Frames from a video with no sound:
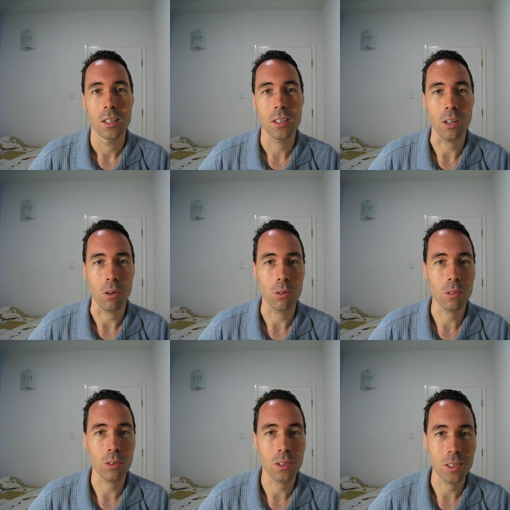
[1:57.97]
you know,
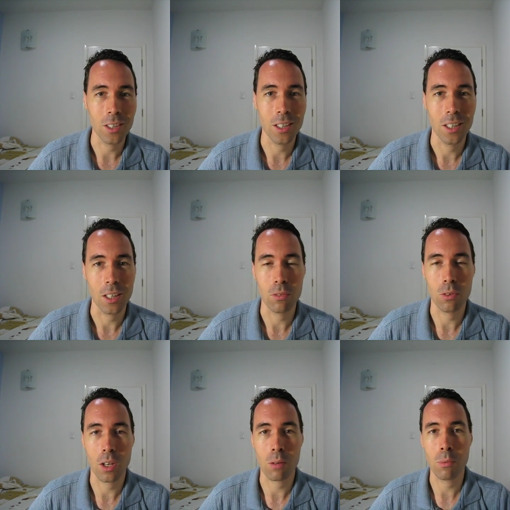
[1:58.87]
even if you're
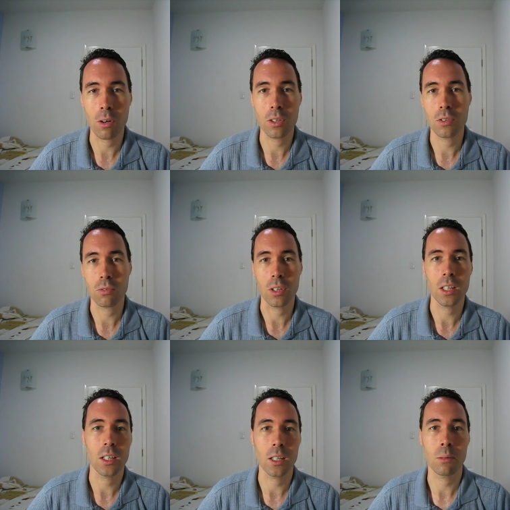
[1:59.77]
not a marriage
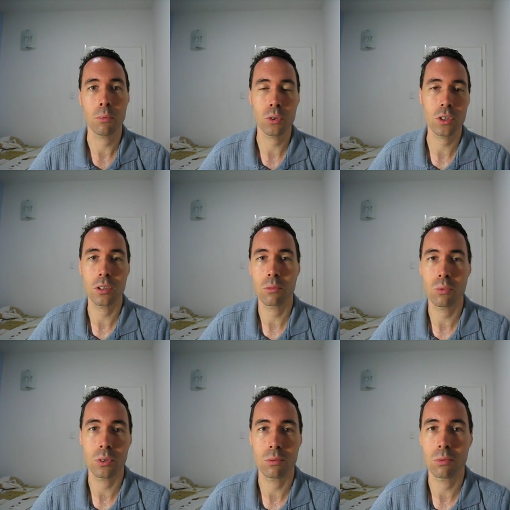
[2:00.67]
freak, most of them
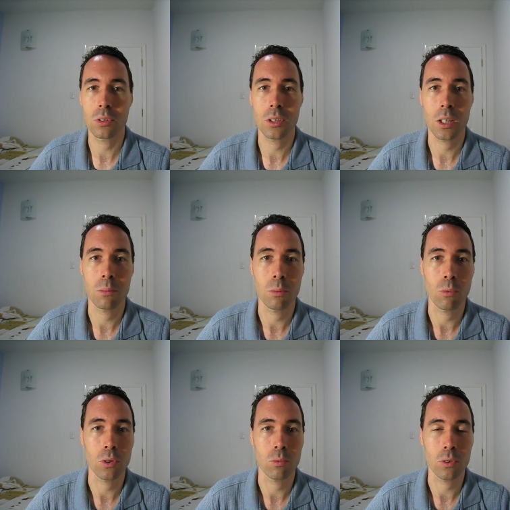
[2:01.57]
will be
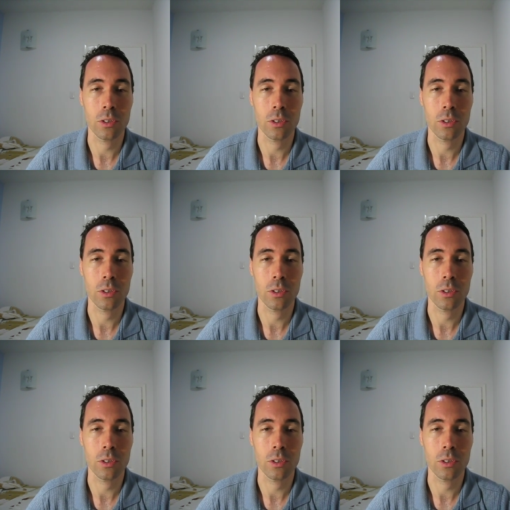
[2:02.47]
more than willing